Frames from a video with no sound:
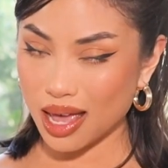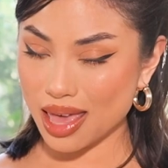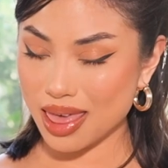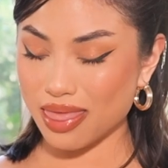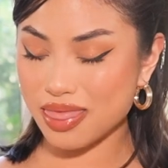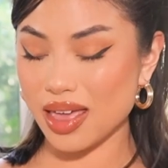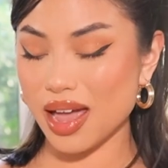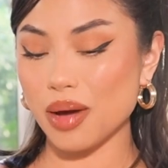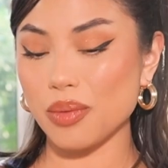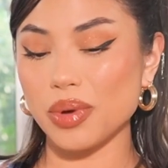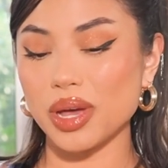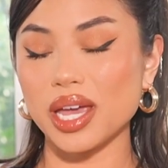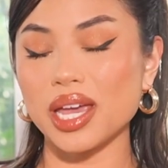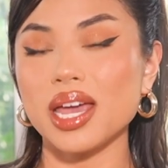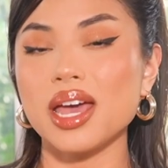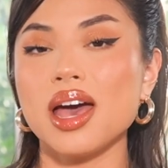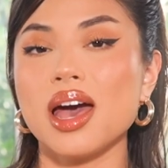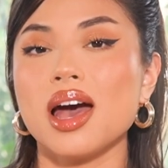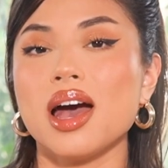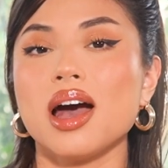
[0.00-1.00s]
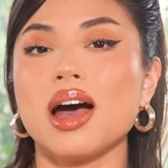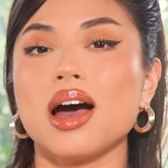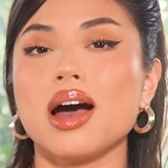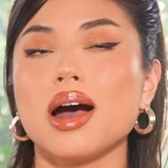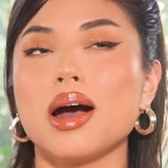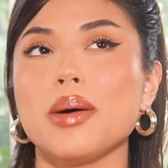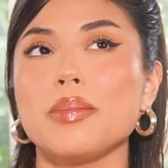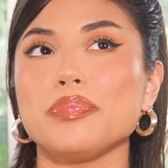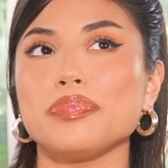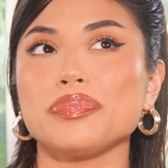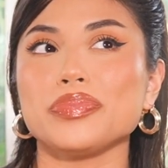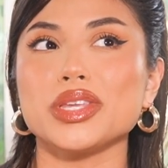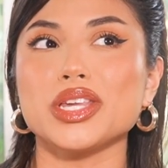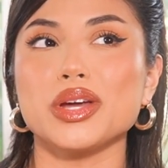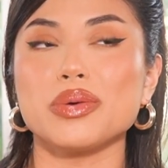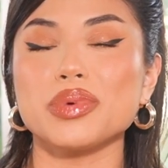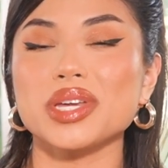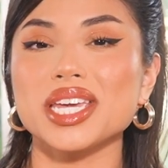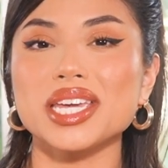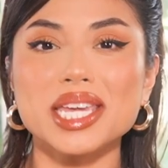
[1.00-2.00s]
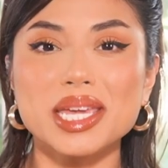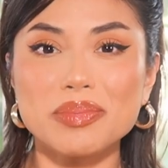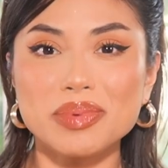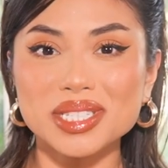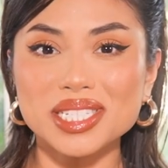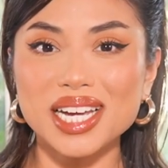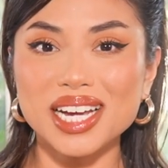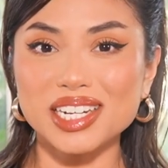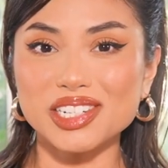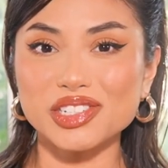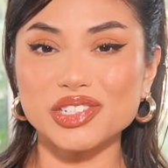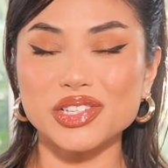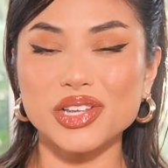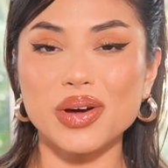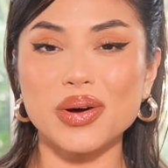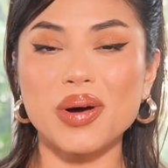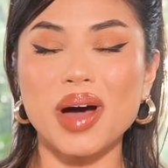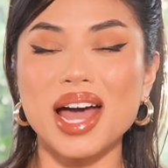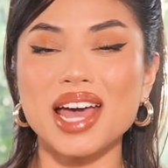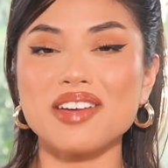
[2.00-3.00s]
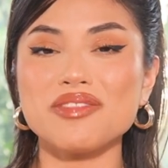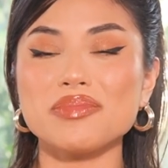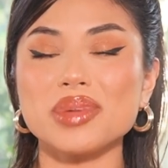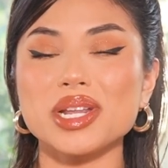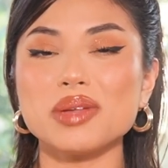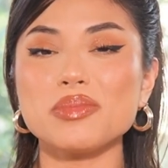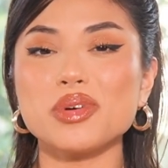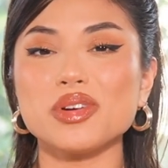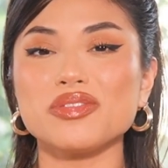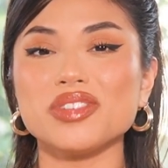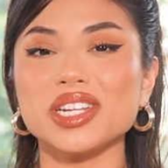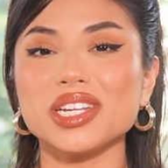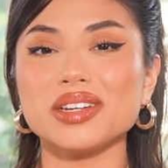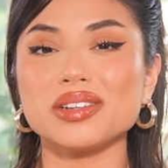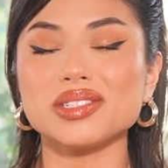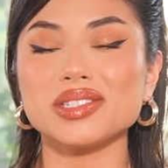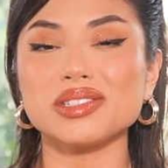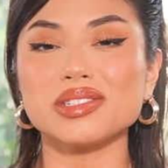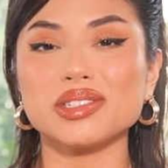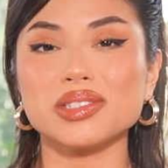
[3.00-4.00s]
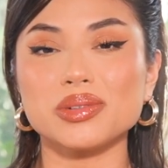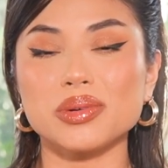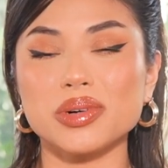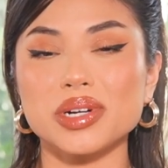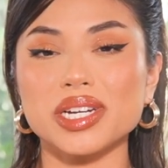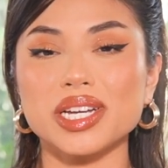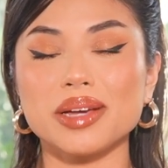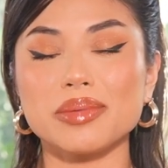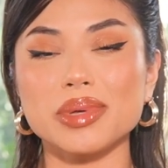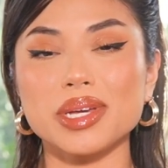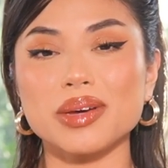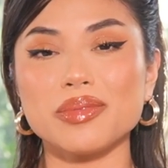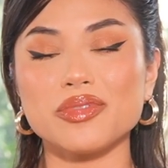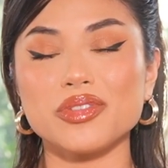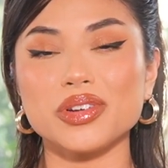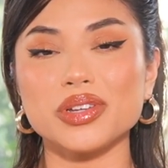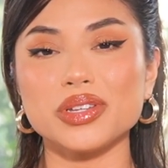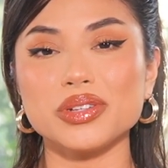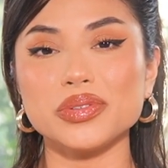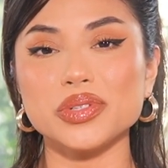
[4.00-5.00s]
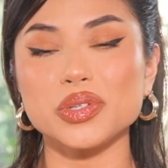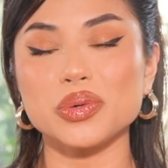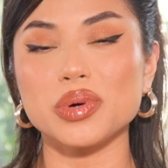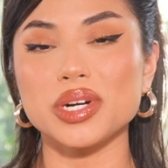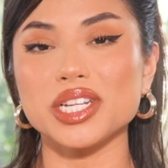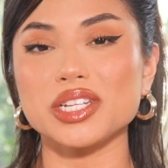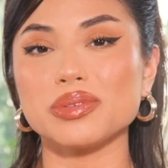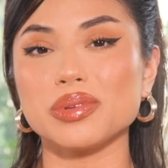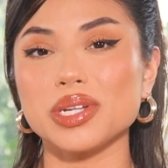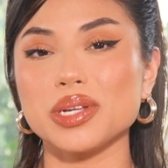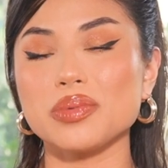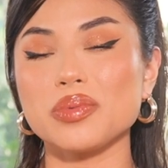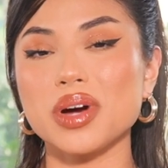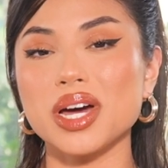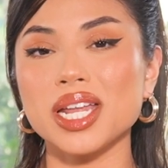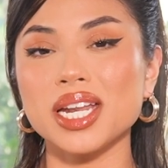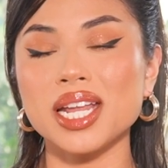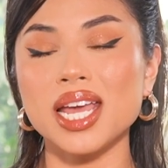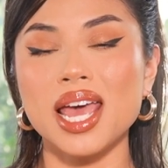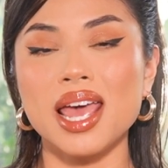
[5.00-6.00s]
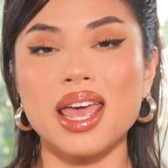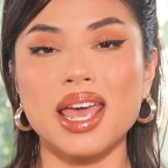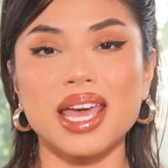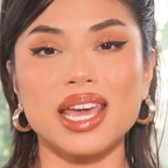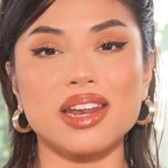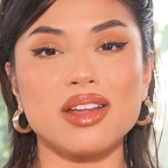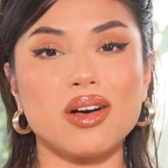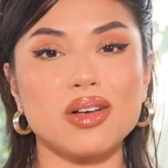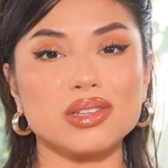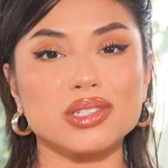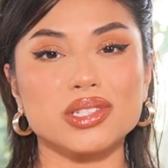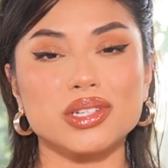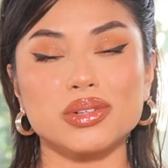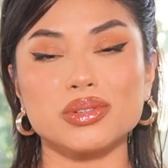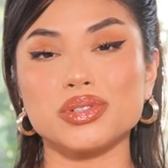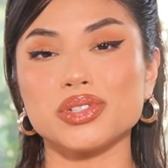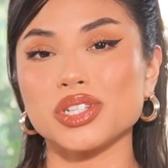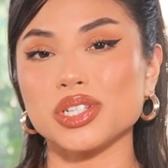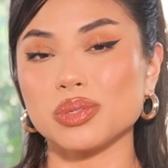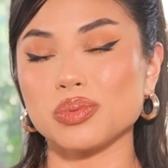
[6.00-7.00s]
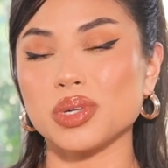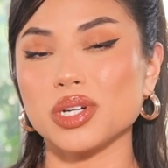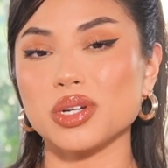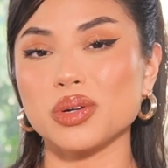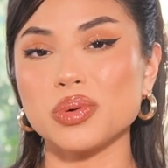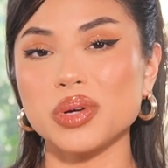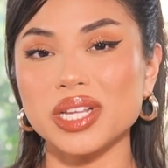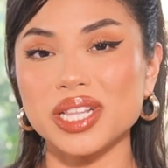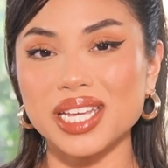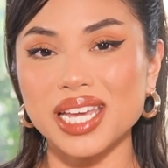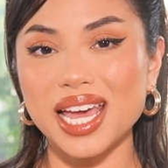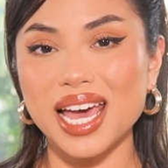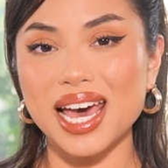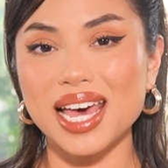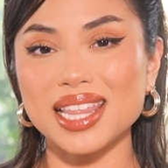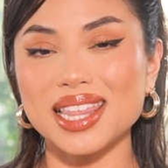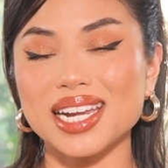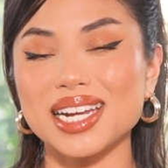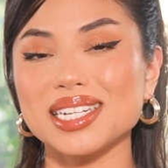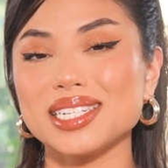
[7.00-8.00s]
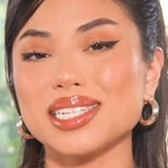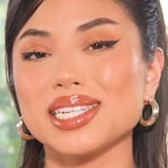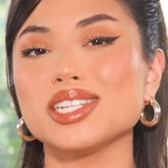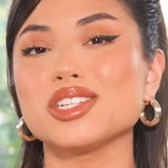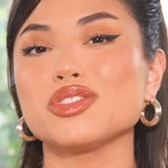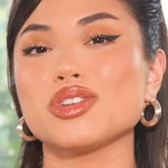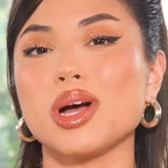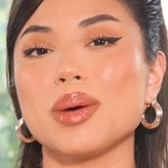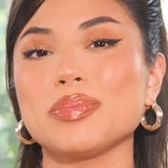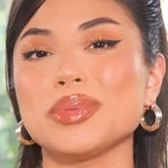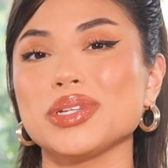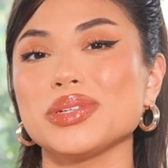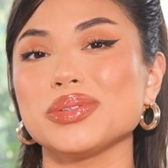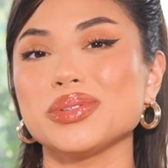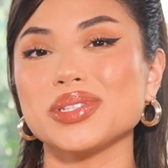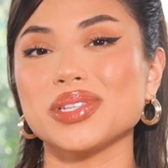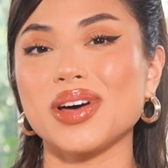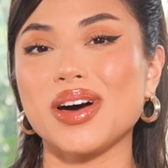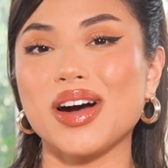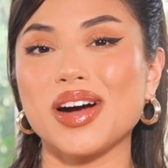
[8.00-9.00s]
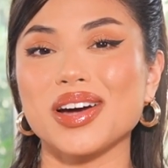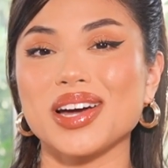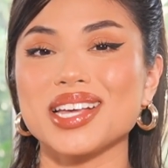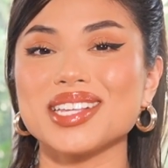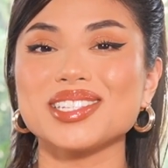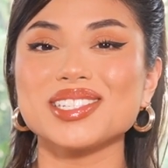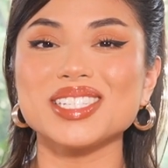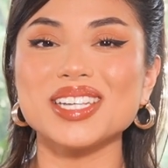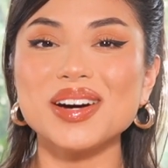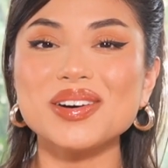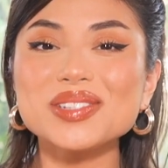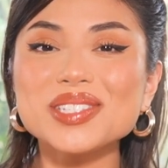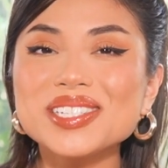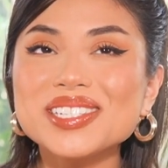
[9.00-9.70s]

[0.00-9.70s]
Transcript: And that way, um, you know, we can keep in touch. So I have many more videos in store coming up for you, twenty twenty-one. And also just wanna quickly add that I did drop a new song so